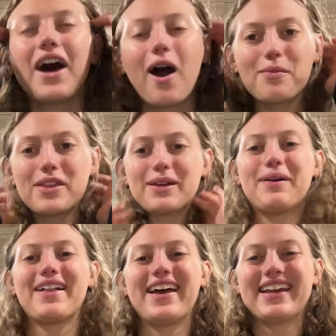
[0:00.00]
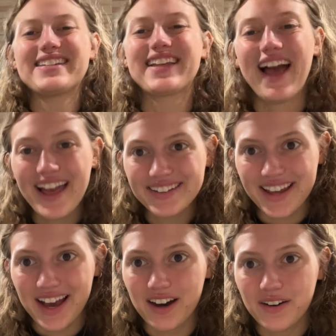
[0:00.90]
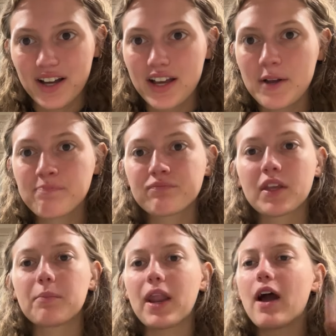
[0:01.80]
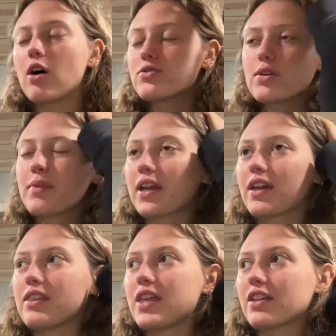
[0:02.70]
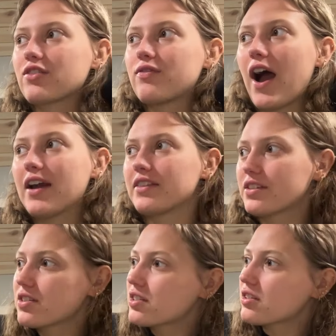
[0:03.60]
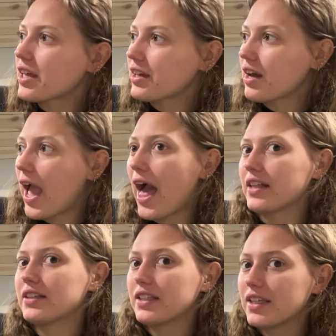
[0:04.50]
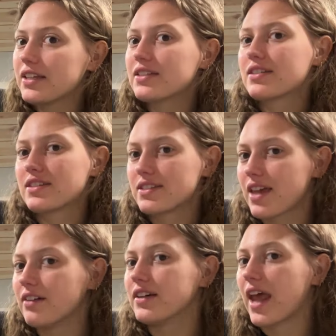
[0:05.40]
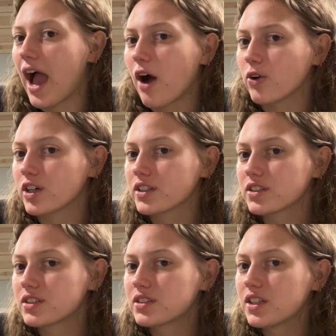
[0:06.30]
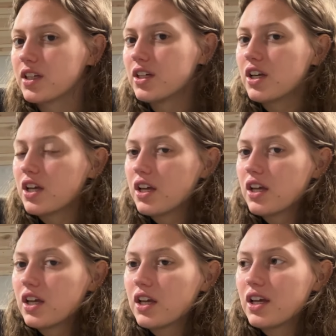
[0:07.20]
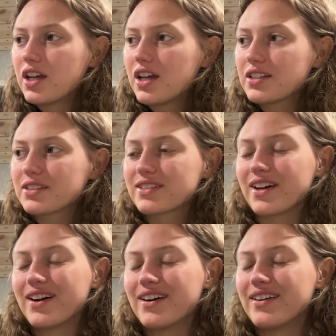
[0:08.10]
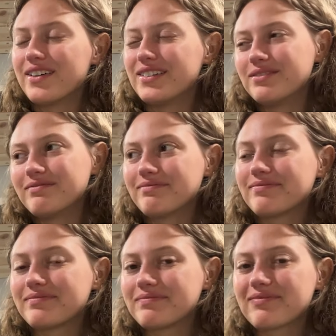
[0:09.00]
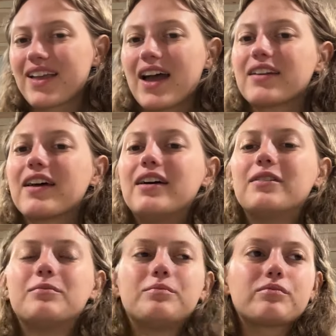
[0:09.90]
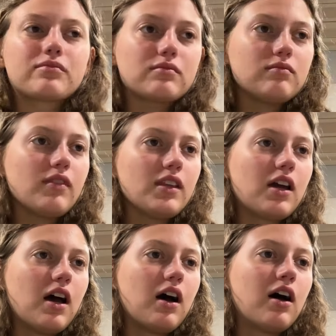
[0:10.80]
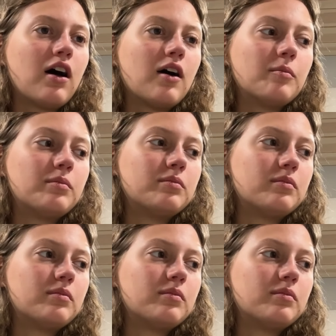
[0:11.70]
I'll be there by like 10 now. But I also am like, that's fine, that's still like at least 7 hours. So I don't know. And